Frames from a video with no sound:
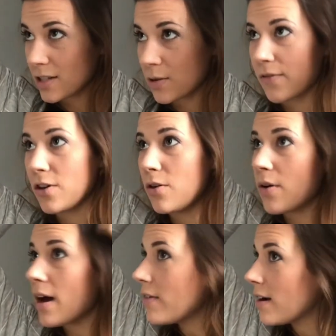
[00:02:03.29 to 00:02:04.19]
So if you
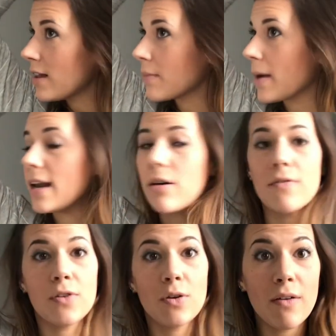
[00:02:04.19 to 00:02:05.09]
have hair like mine, now
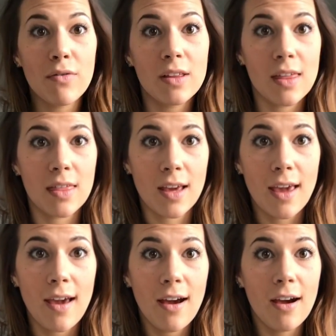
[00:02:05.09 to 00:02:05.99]
if you have really thick
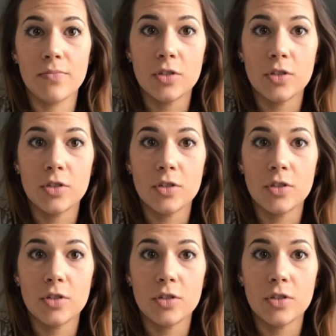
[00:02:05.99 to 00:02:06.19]
hair,